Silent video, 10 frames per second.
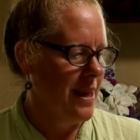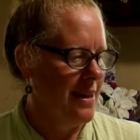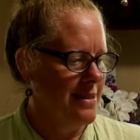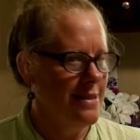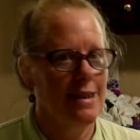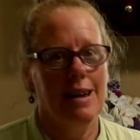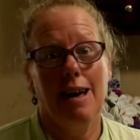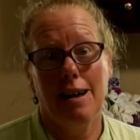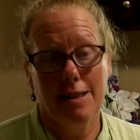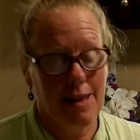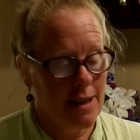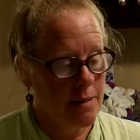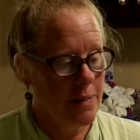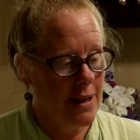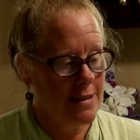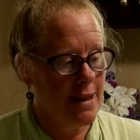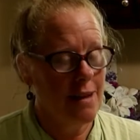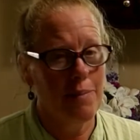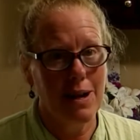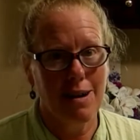Like I said, I got the eggplants out
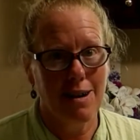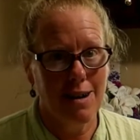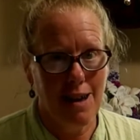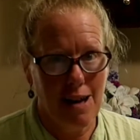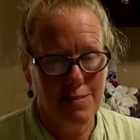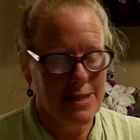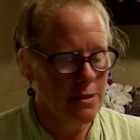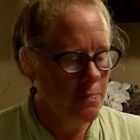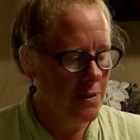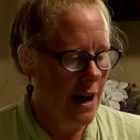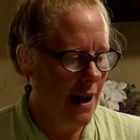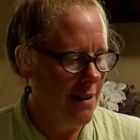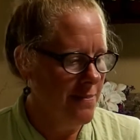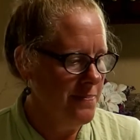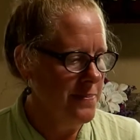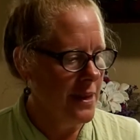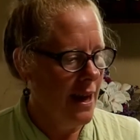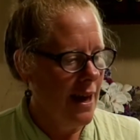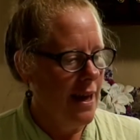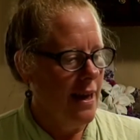of my garden. I'm so proud.
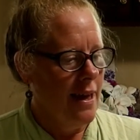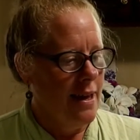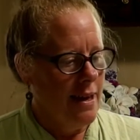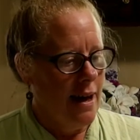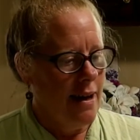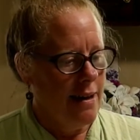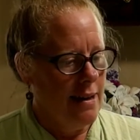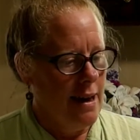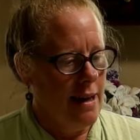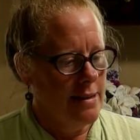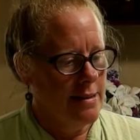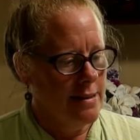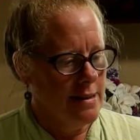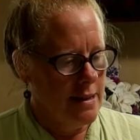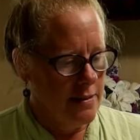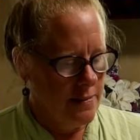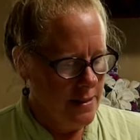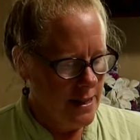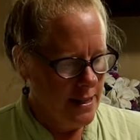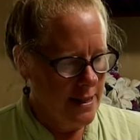And, and so
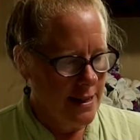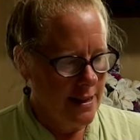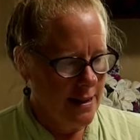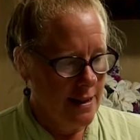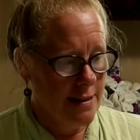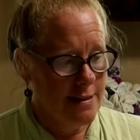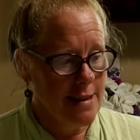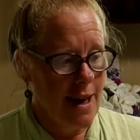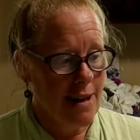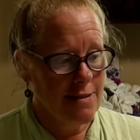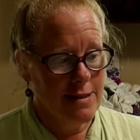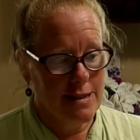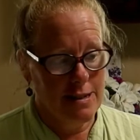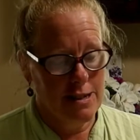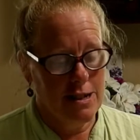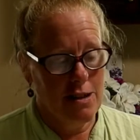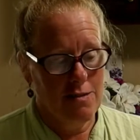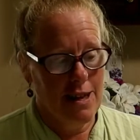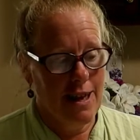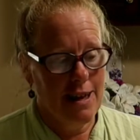here's how it's going to go.
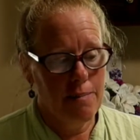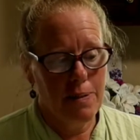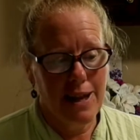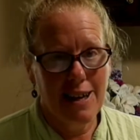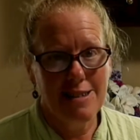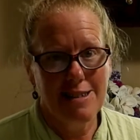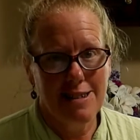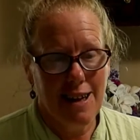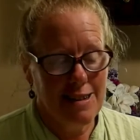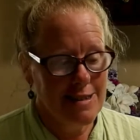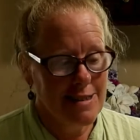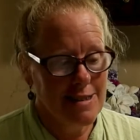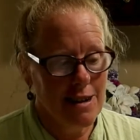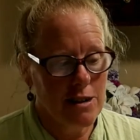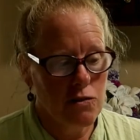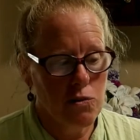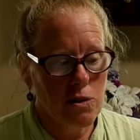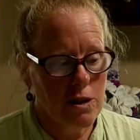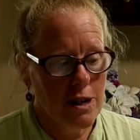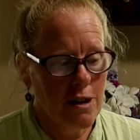The eggplant slices are
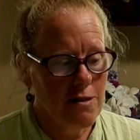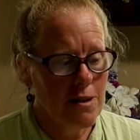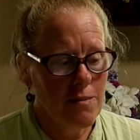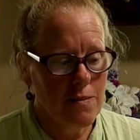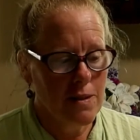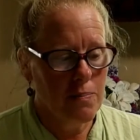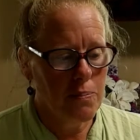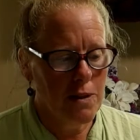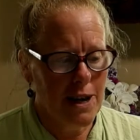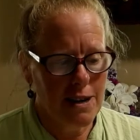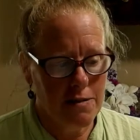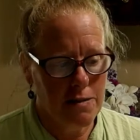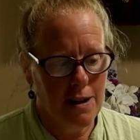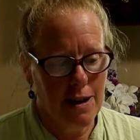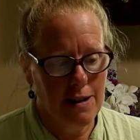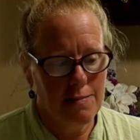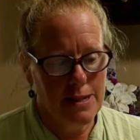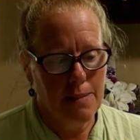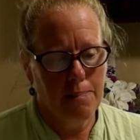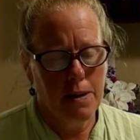coated with breadcrumbs
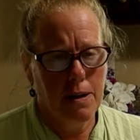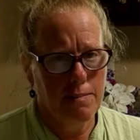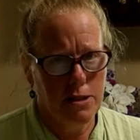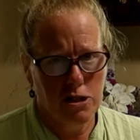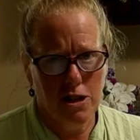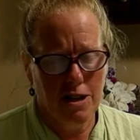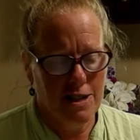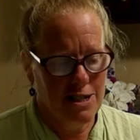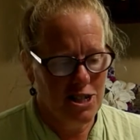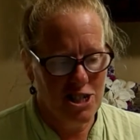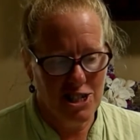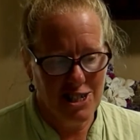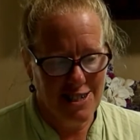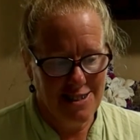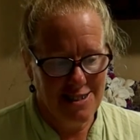and Parmesan cheese